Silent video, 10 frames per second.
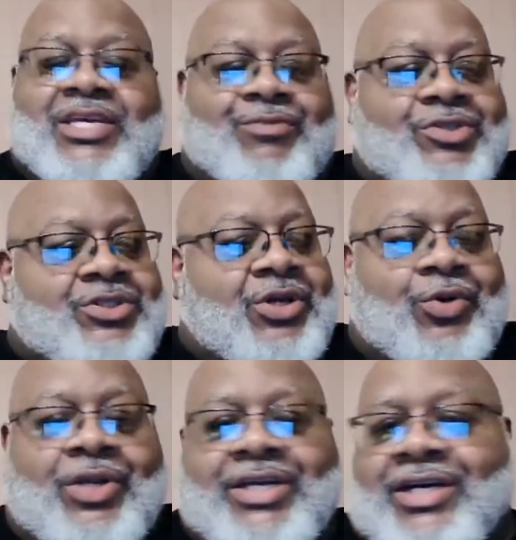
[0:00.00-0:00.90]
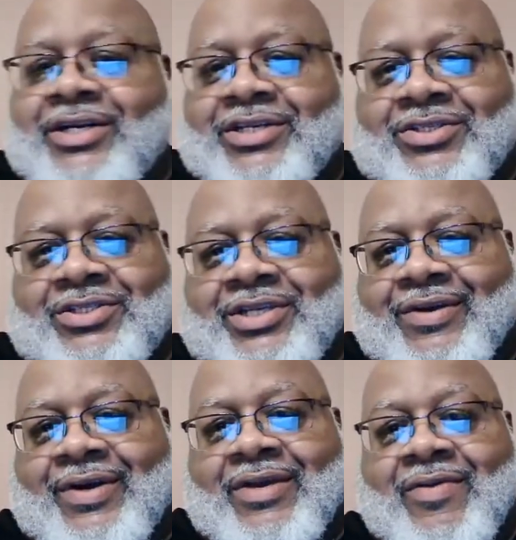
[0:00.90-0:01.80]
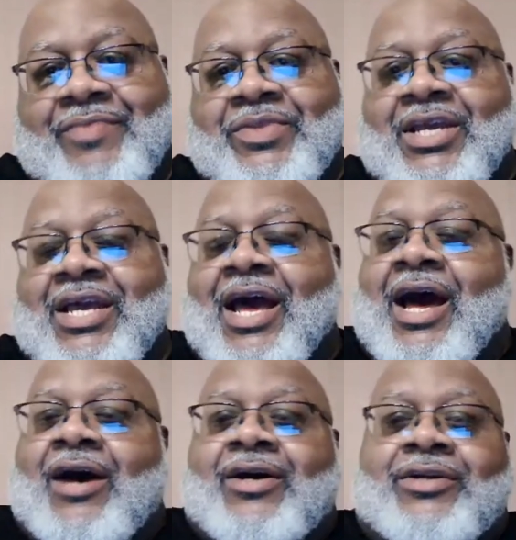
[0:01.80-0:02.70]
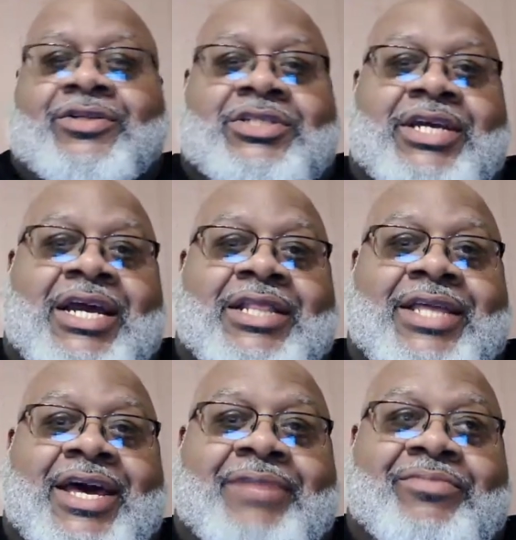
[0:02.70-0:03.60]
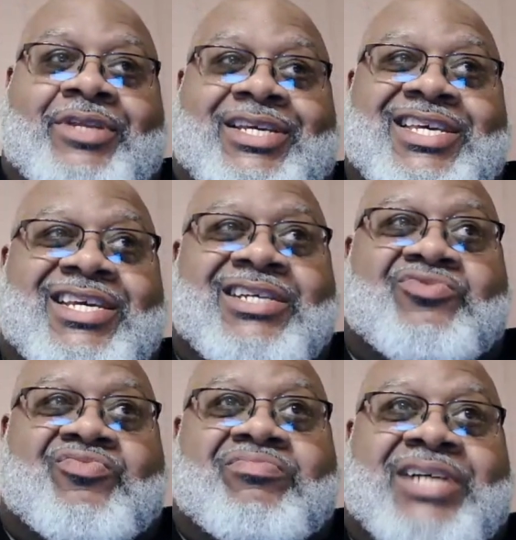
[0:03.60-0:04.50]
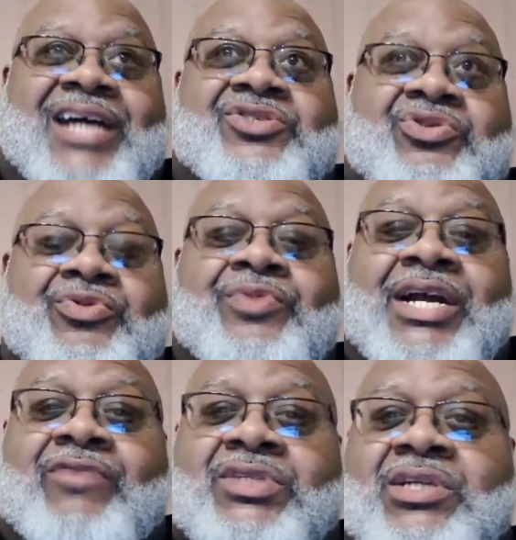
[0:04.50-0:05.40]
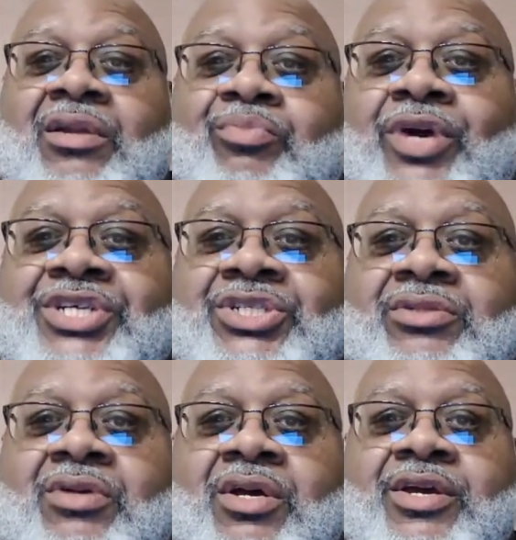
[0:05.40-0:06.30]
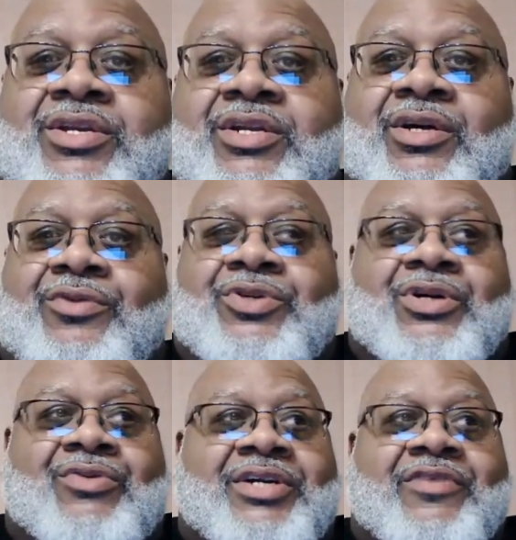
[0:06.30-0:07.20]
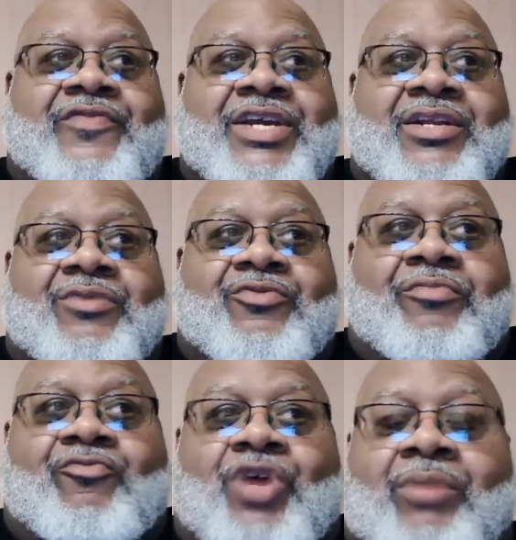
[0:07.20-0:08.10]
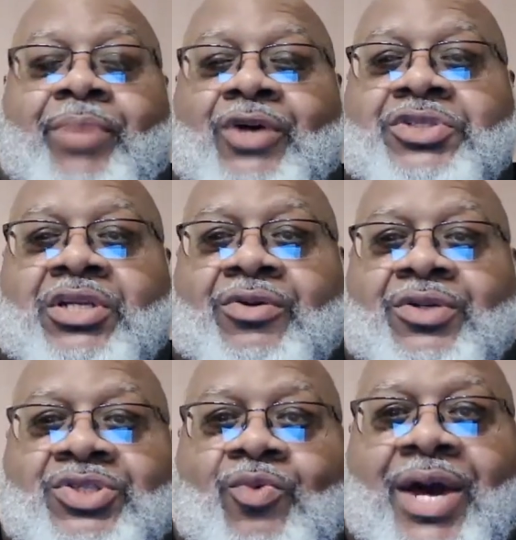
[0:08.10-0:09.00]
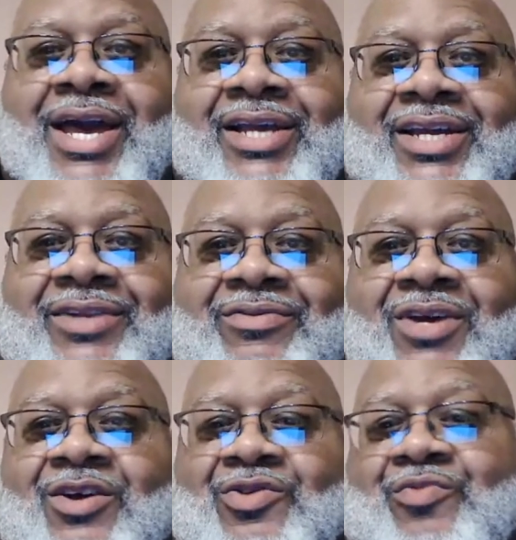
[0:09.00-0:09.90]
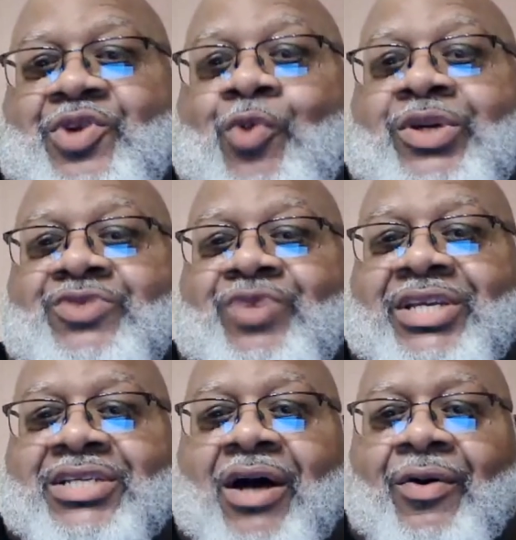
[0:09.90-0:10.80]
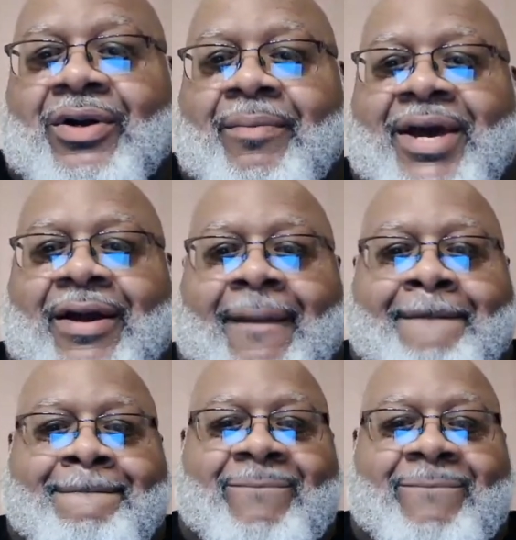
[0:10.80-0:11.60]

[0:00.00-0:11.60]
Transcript: It was totally unnecessary. I understand that the kids got screwed out of a celebration. You know, you go undefeated, run a Boston on the SWAC, and no one's really talking about it.